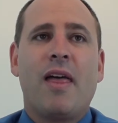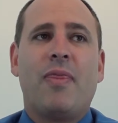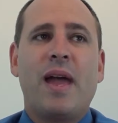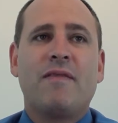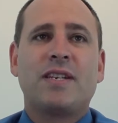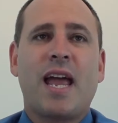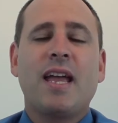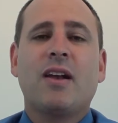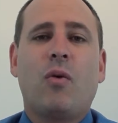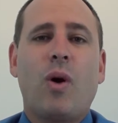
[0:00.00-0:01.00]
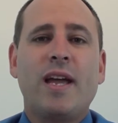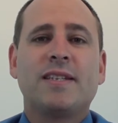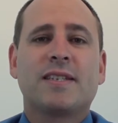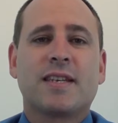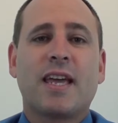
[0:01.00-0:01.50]
they've taken away
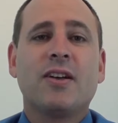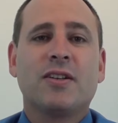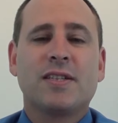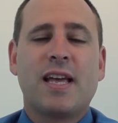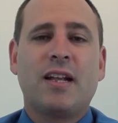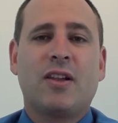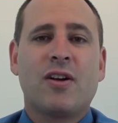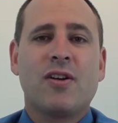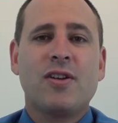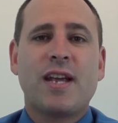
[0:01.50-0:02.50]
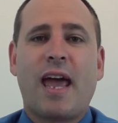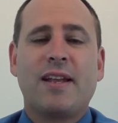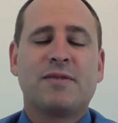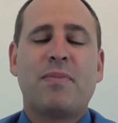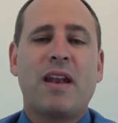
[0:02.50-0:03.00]
skills they learned, and
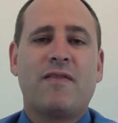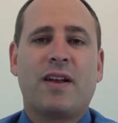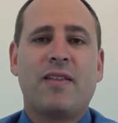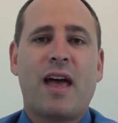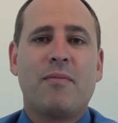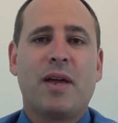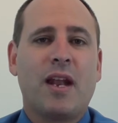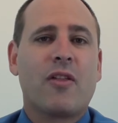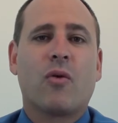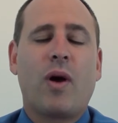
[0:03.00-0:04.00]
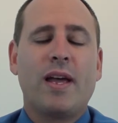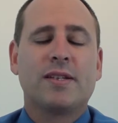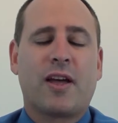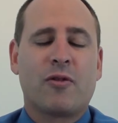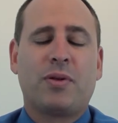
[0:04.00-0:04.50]
it's benefited them in other
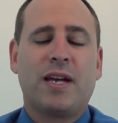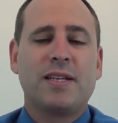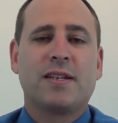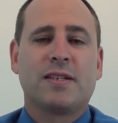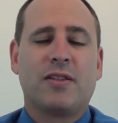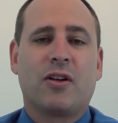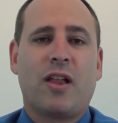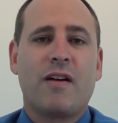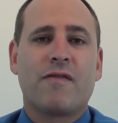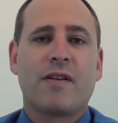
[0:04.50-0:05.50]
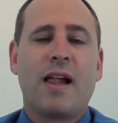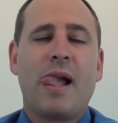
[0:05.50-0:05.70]
ways, other places in their life.